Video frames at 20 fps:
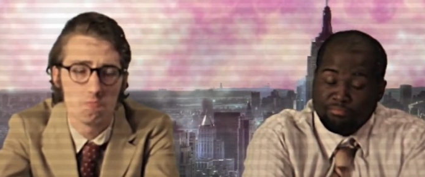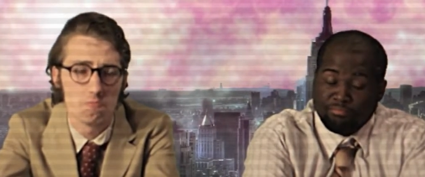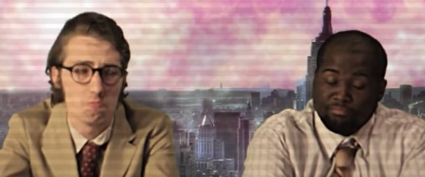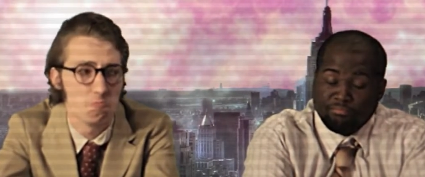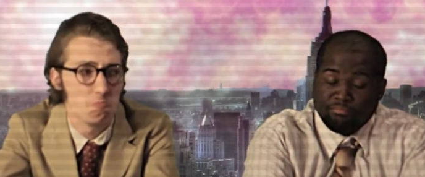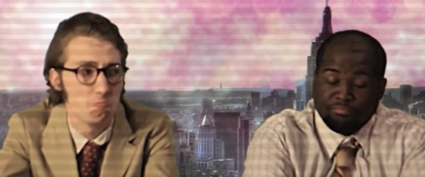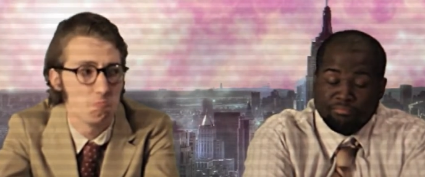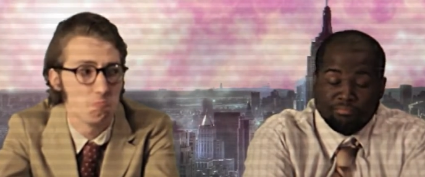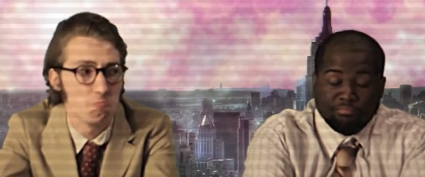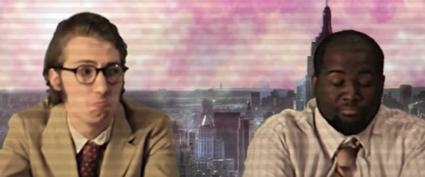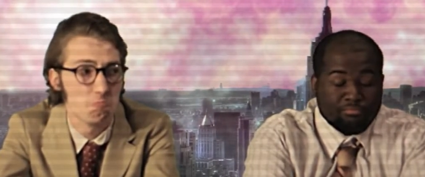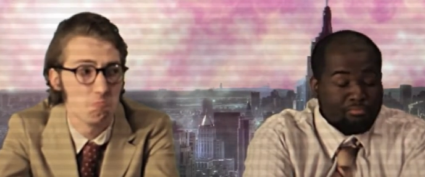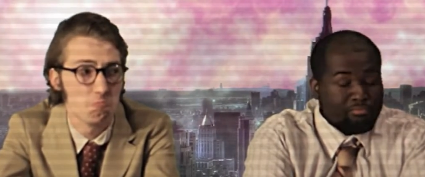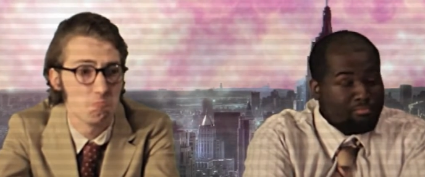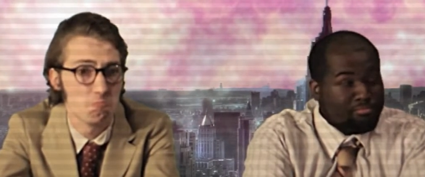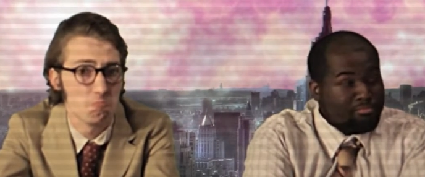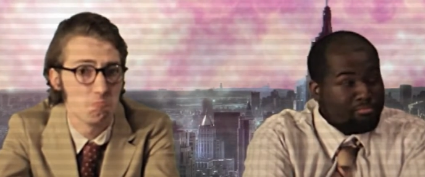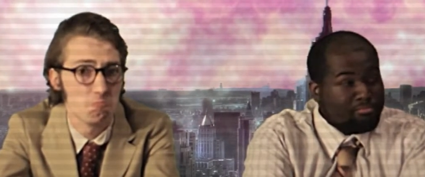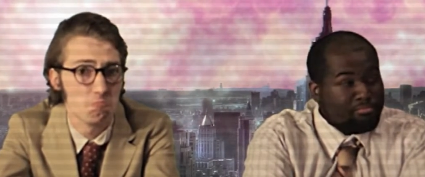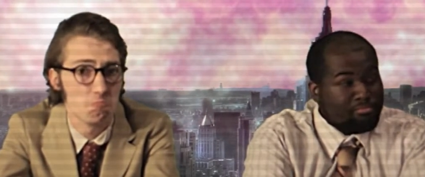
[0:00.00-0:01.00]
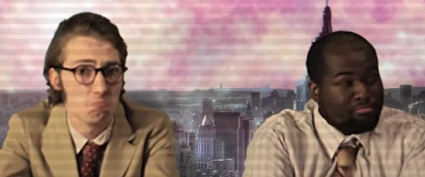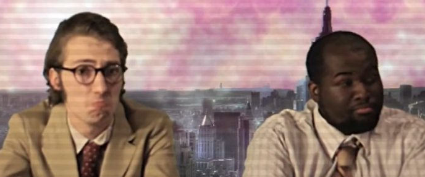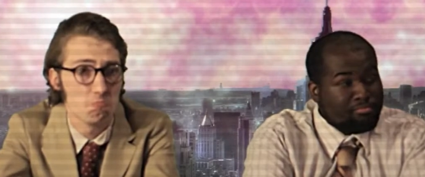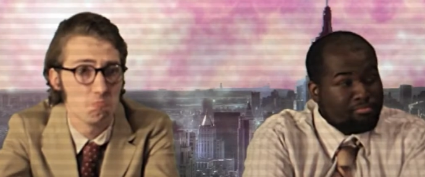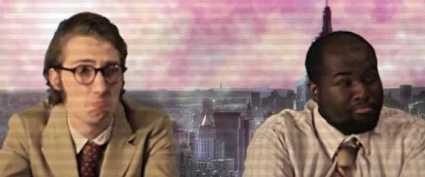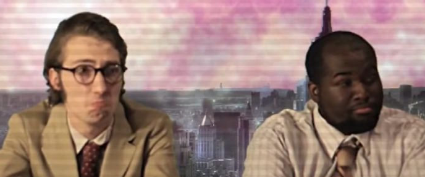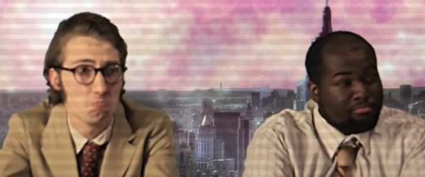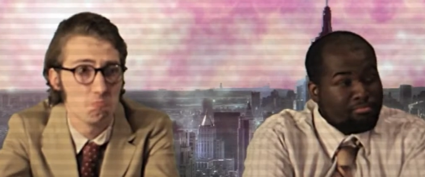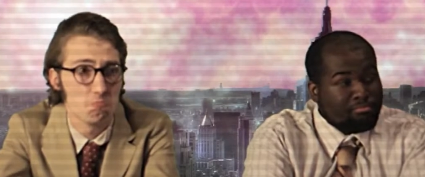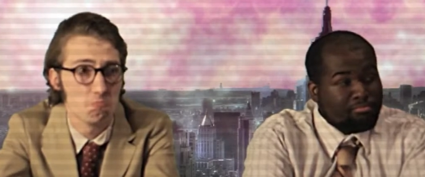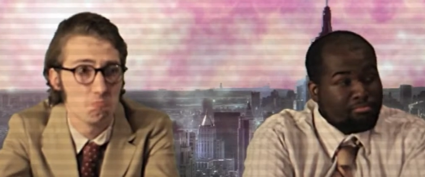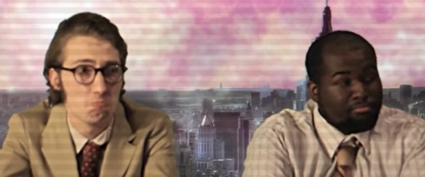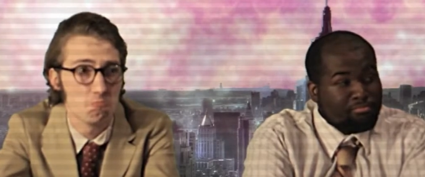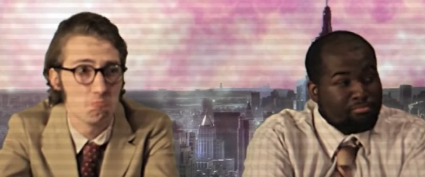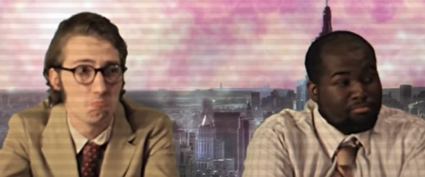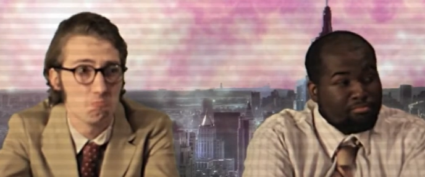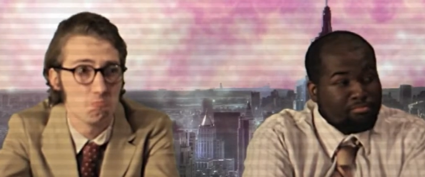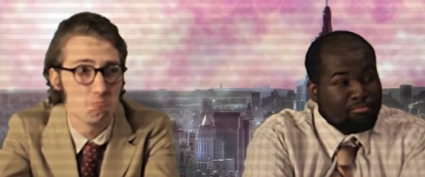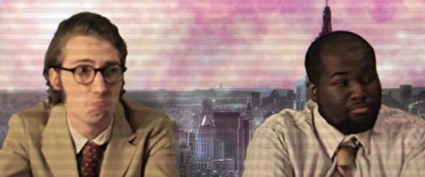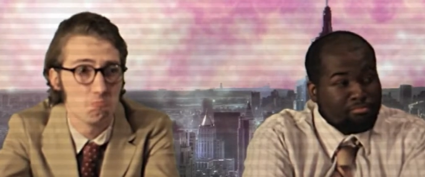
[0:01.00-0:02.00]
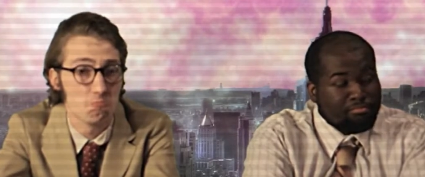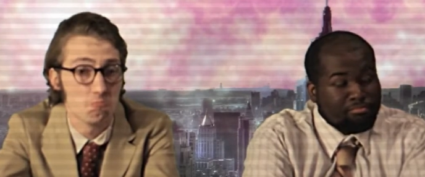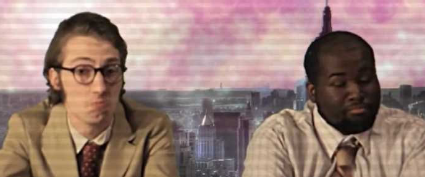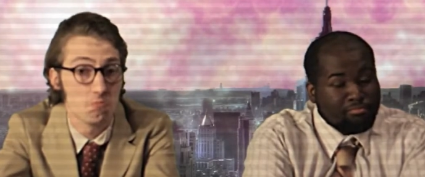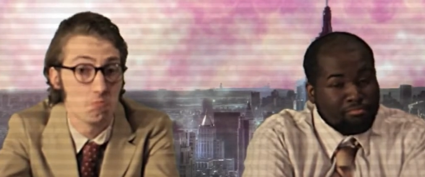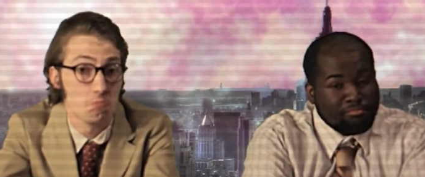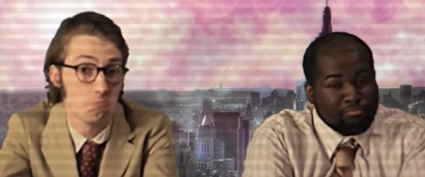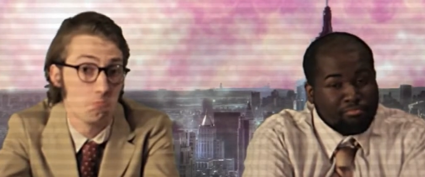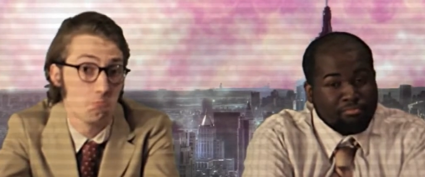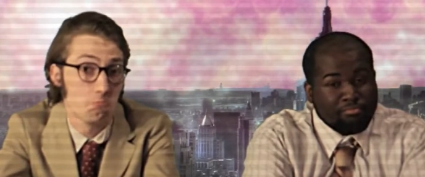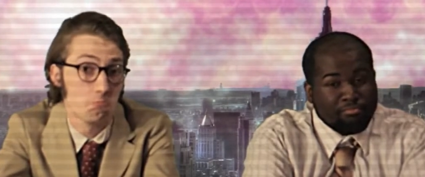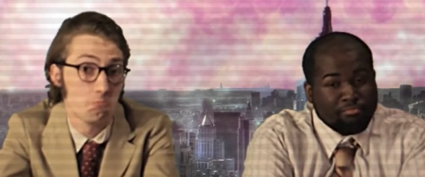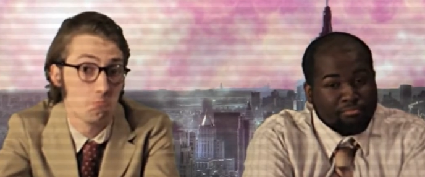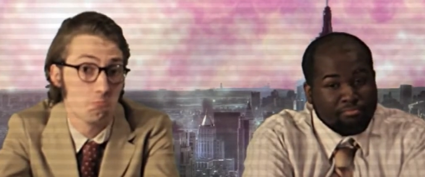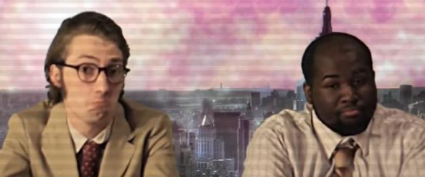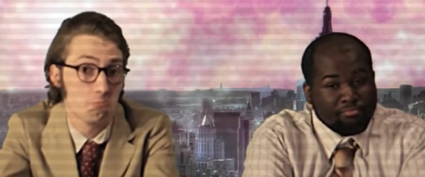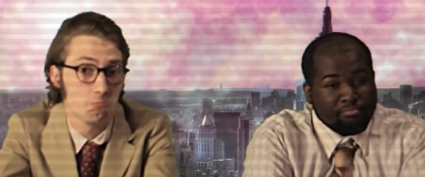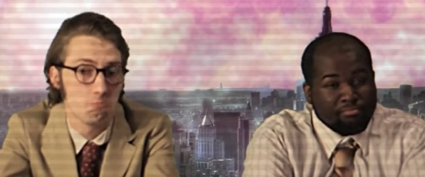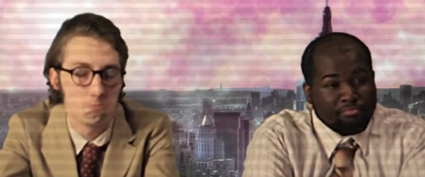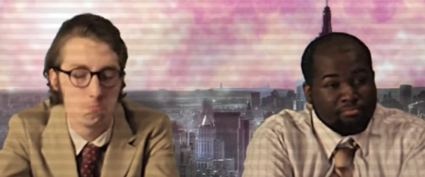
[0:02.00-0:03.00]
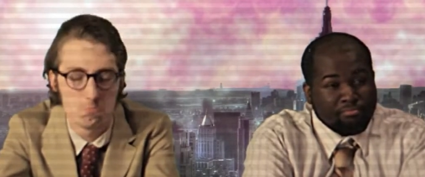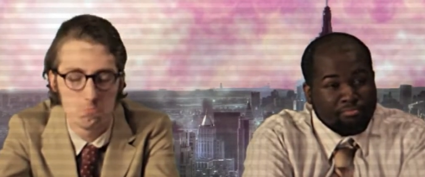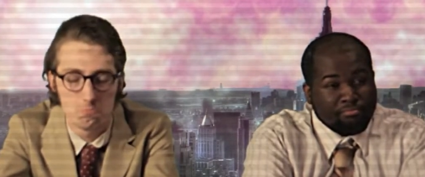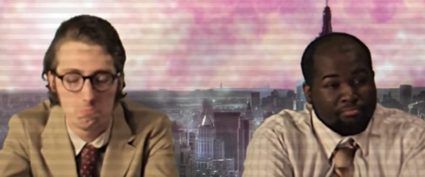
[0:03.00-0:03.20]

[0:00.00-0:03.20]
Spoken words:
[no speech]